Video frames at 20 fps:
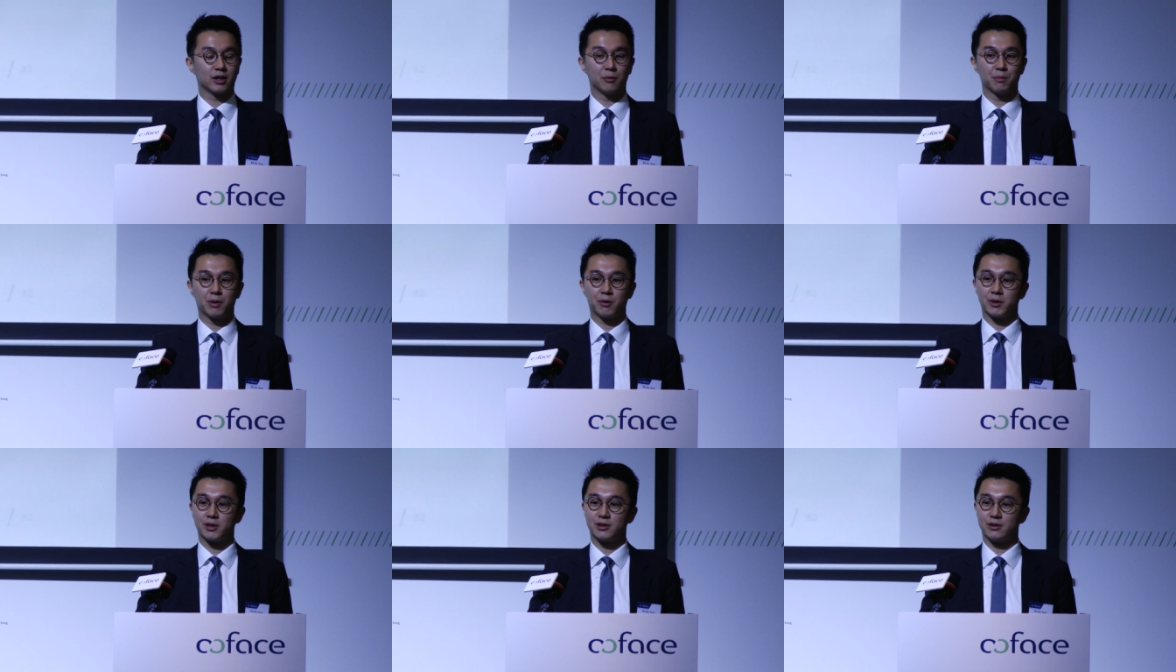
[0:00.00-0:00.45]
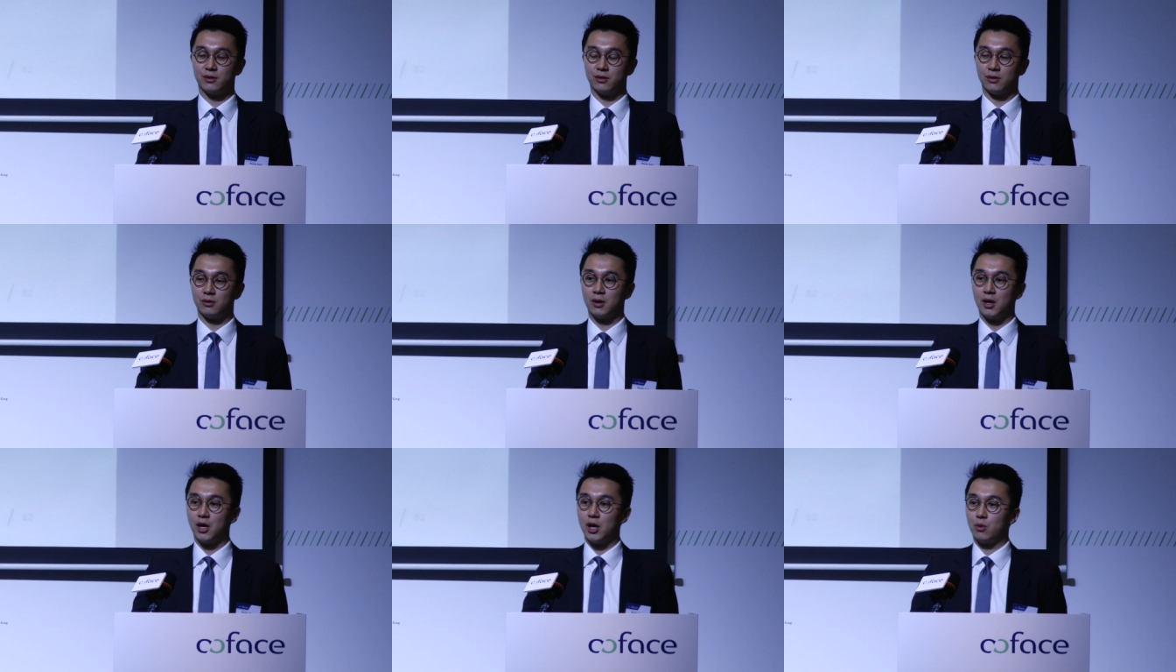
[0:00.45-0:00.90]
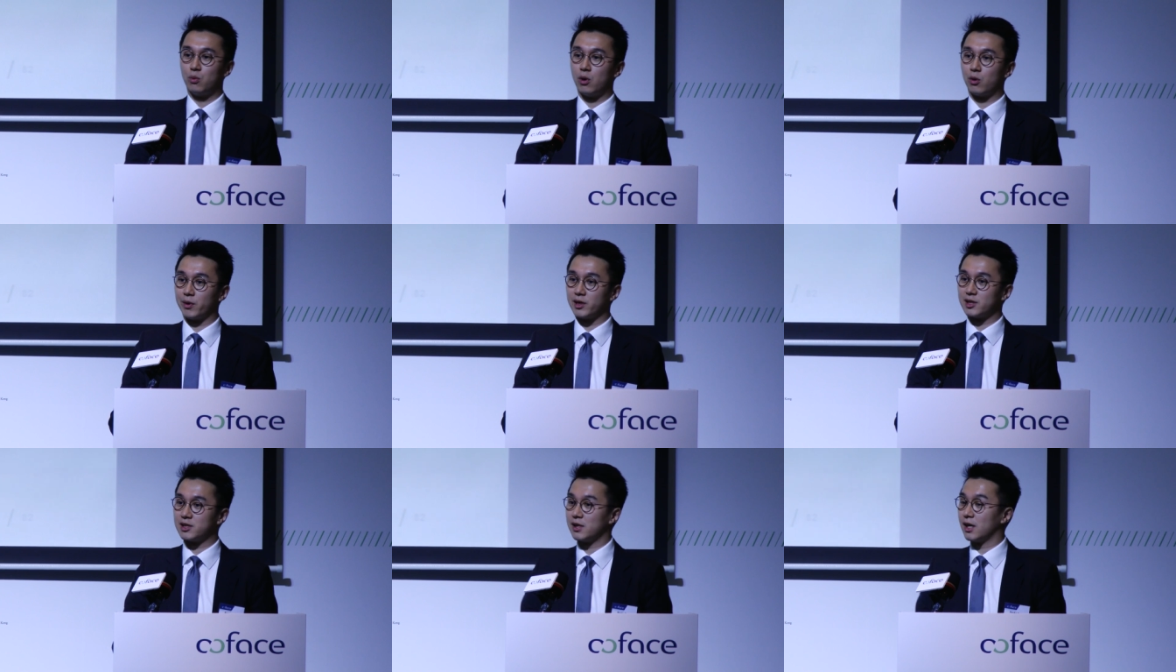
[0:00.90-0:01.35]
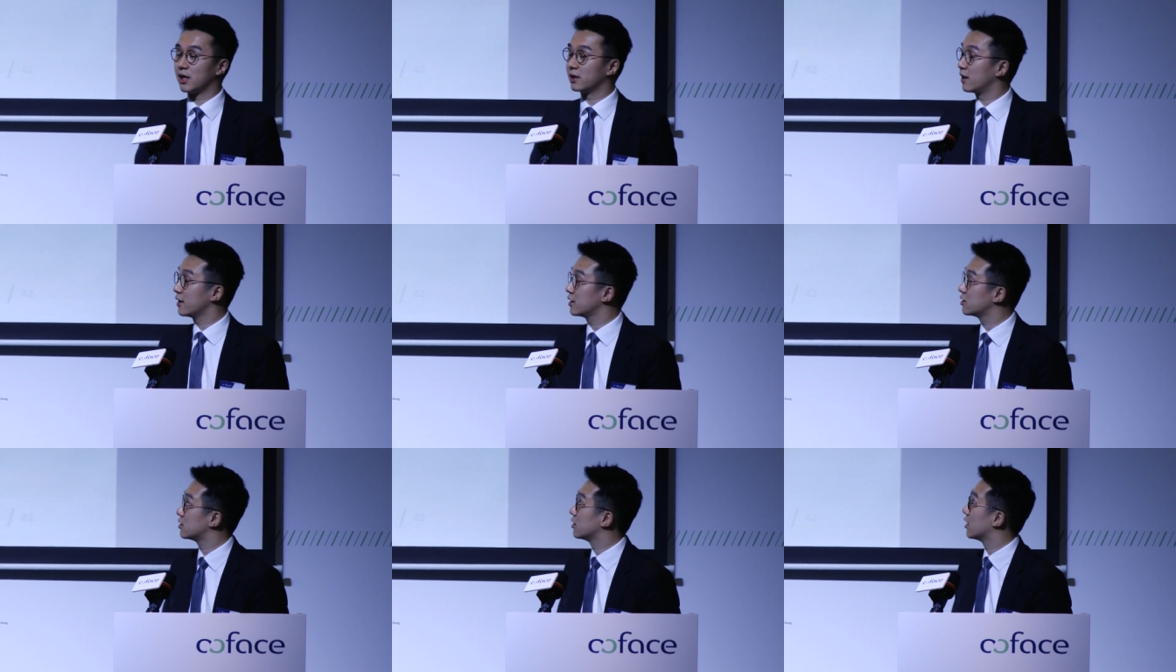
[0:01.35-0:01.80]
comparing to what we're seeing
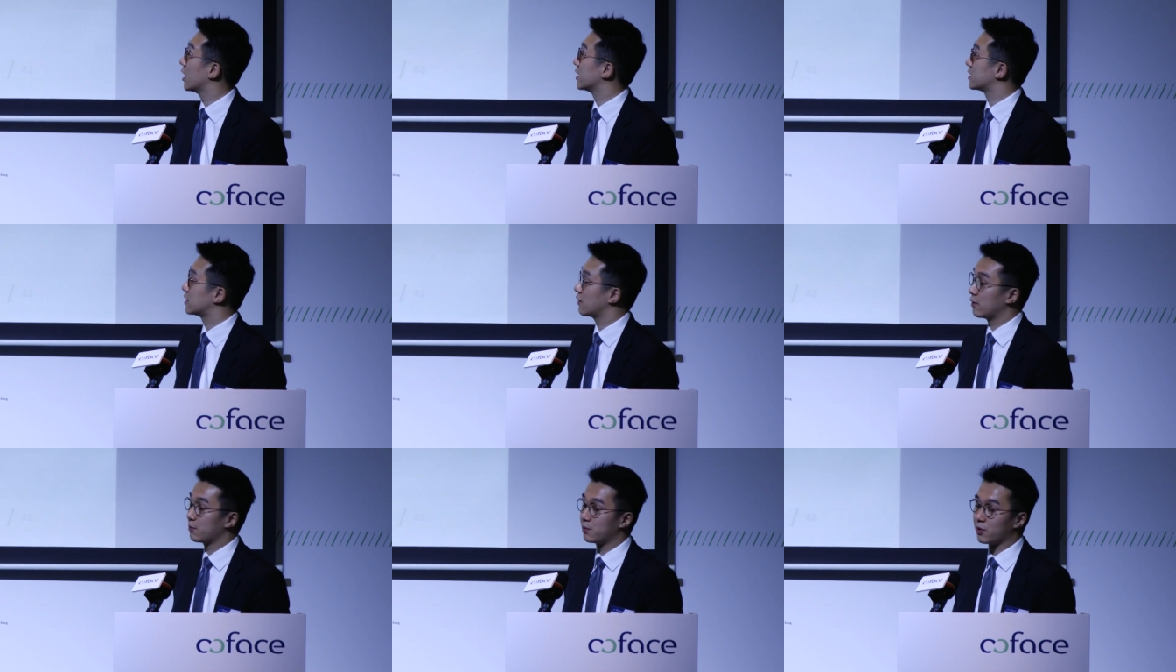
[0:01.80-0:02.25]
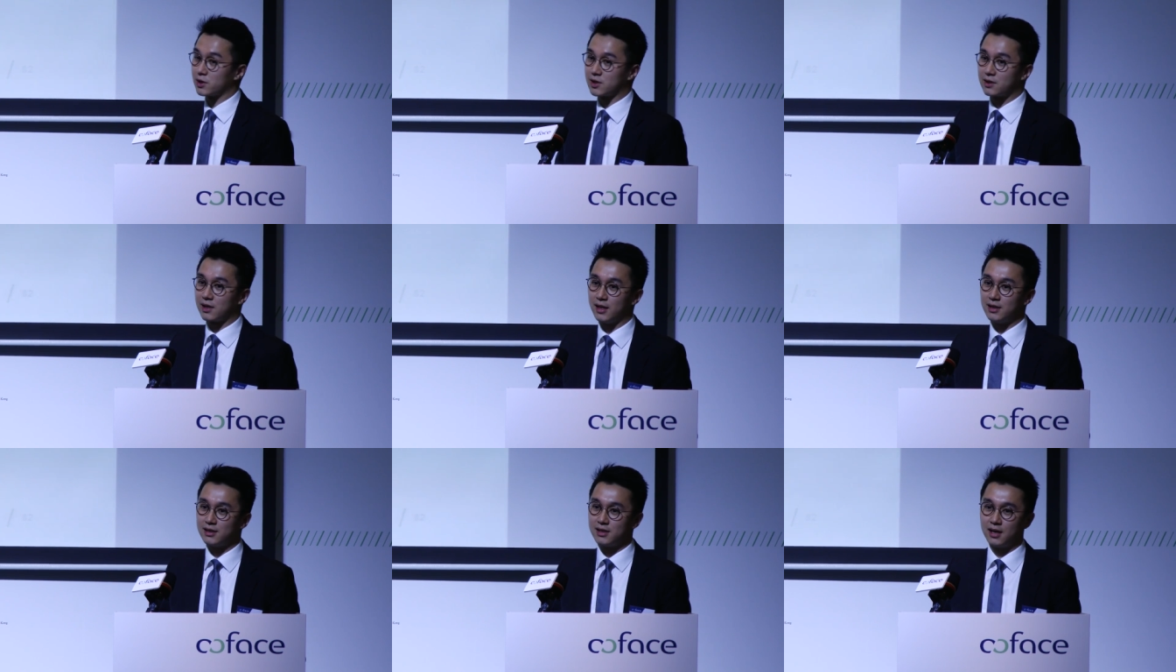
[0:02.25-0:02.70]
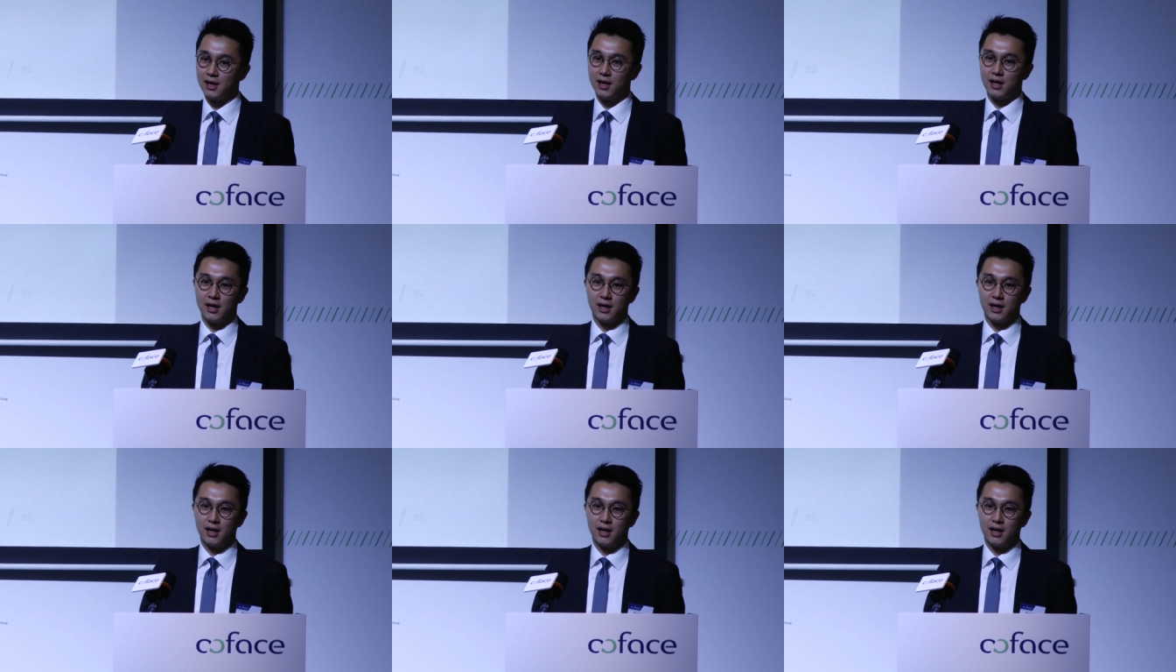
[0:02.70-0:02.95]
next year at seven percent.